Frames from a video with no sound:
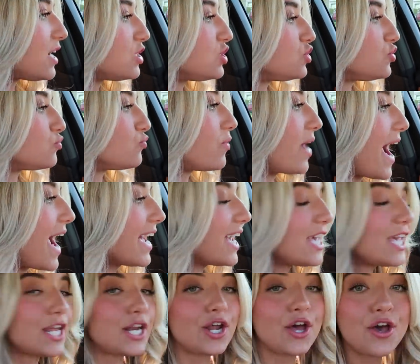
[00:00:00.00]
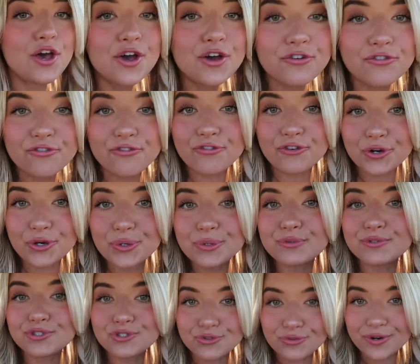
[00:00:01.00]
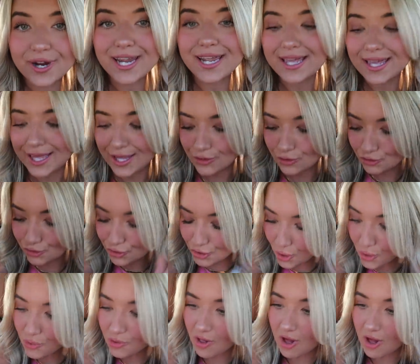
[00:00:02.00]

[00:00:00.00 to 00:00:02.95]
a dragon fruit drink in so